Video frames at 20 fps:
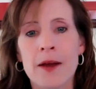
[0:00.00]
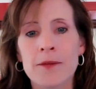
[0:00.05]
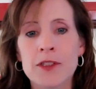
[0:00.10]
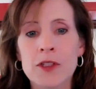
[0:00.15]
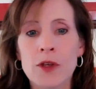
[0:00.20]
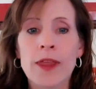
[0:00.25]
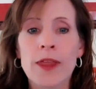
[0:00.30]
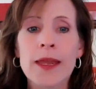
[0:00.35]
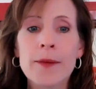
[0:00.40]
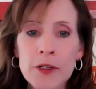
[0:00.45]

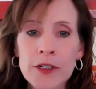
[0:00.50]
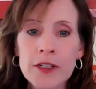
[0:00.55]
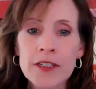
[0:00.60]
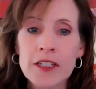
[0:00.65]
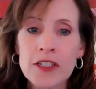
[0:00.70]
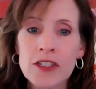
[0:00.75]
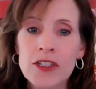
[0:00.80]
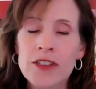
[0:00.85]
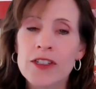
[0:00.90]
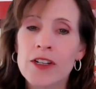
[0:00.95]
So labor
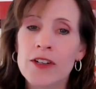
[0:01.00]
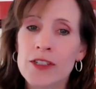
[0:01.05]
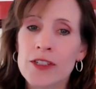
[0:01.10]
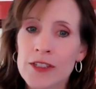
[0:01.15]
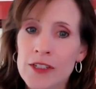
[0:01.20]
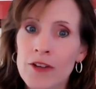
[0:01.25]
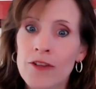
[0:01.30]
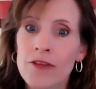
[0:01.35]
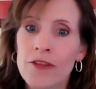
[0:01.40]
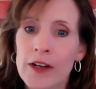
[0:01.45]
conditions are
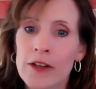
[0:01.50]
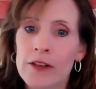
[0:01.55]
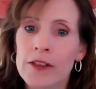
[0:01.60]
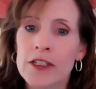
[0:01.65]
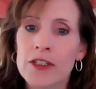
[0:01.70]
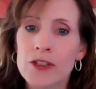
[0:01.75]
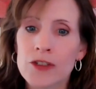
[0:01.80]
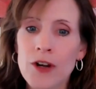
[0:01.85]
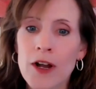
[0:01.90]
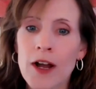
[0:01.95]
still fairly
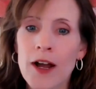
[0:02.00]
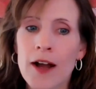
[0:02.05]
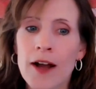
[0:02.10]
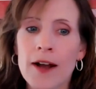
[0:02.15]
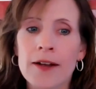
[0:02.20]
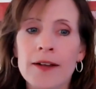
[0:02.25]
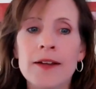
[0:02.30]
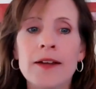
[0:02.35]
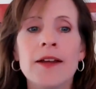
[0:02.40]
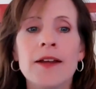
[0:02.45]

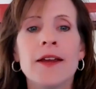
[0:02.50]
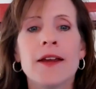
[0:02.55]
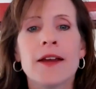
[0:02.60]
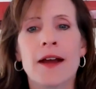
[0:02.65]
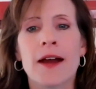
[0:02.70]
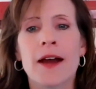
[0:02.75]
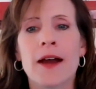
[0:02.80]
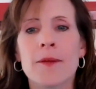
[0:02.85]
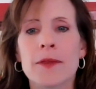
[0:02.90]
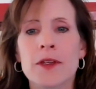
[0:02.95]
strong.
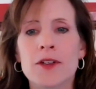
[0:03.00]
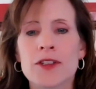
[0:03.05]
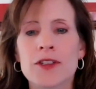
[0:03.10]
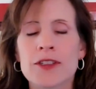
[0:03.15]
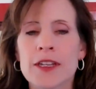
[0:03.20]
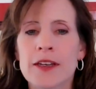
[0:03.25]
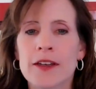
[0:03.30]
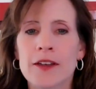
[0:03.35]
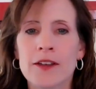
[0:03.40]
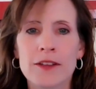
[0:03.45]
There's
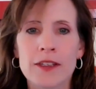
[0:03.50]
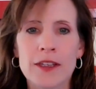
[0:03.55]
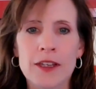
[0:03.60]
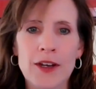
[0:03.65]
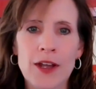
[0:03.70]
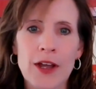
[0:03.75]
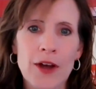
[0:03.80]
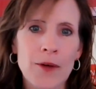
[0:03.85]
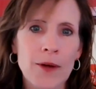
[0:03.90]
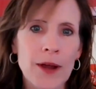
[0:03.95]
still,
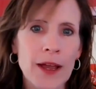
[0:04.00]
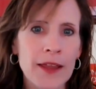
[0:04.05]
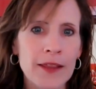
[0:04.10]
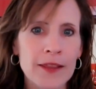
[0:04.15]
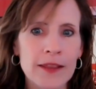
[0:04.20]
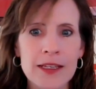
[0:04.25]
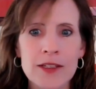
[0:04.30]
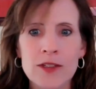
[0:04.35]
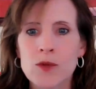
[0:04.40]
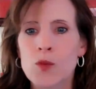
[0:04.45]
at
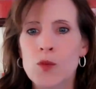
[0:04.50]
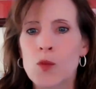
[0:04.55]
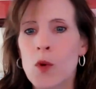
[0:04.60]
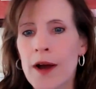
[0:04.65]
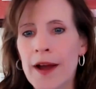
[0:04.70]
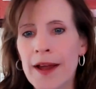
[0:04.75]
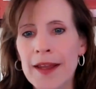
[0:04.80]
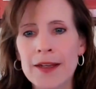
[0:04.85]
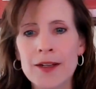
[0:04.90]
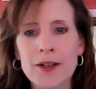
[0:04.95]
least
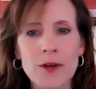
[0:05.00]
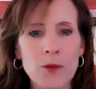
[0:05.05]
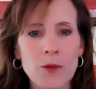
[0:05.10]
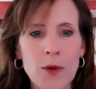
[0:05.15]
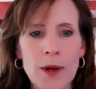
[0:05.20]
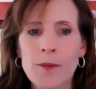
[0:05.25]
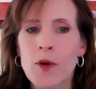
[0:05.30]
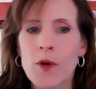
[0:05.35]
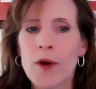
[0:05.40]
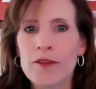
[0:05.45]
1 or
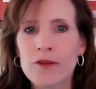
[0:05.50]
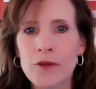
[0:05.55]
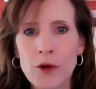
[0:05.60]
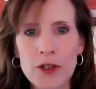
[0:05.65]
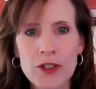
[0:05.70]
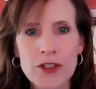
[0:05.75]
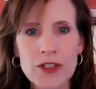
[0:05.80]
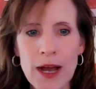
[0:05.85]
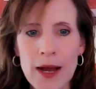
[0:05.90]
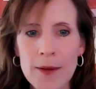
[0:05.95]

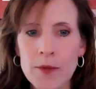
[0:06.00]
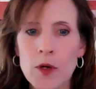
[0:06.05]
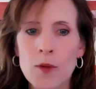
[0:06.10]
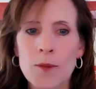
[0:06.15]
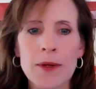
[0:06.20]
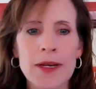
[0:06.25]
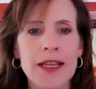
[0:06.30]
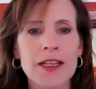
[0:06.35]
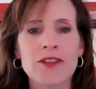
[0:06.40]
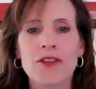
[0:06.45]
1.4 job
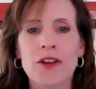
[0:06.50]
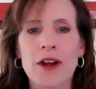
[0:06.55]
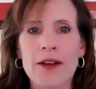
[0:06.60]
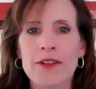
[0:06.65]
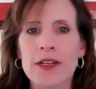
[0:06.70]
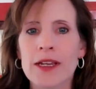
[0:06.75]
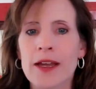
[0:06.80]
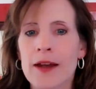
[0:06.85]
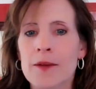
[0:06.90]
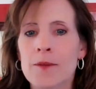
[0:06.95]
openings for
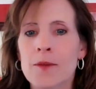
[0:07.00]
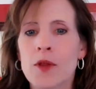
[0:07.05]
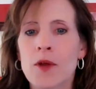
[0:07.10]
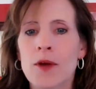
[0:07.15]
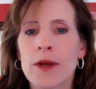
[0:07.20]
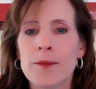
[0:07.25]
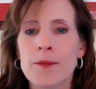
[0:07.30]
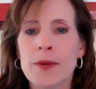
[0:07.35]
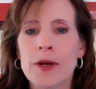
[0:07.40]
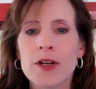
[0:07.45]
every
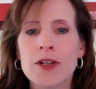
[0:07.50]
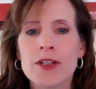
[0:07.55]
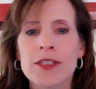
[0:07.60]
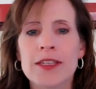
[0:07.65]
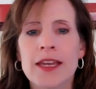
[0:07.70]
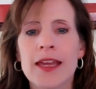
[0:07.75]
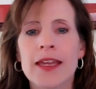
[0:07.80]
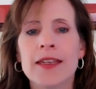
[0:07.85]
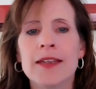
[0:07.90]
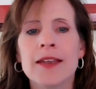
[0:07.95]
unemployed
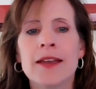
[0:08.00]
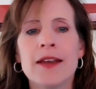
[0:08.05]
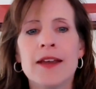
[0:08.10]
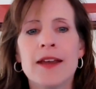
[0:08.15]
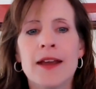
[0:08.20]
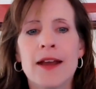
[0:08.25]
person,